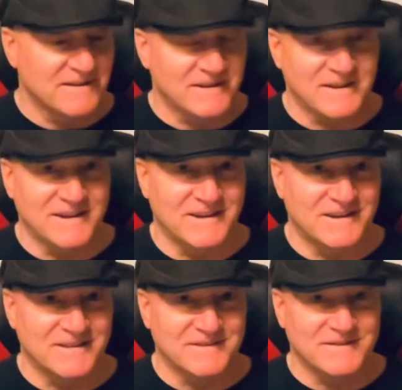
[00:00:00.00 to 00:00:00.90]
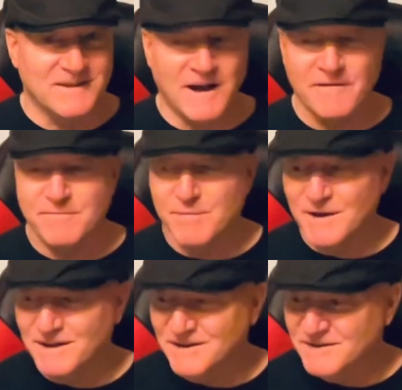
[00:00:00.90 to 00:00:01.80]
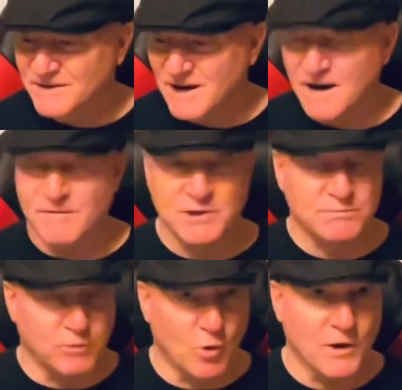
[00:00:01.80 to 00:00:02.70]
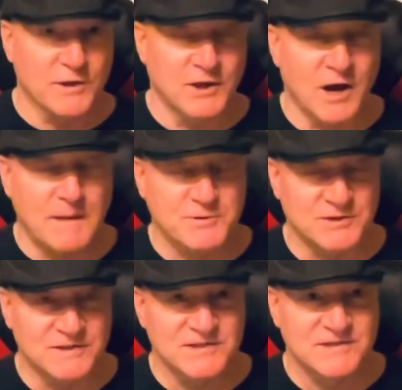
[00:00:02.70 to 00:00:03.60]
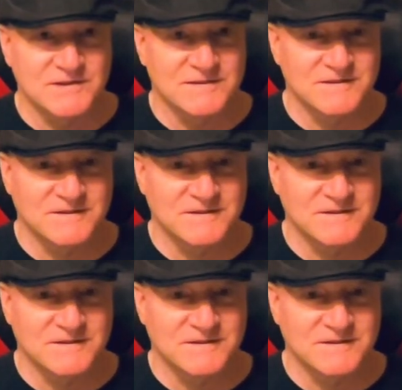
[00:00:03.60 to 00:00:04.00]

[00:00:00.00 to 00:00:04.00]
I've been kind of exploring the options.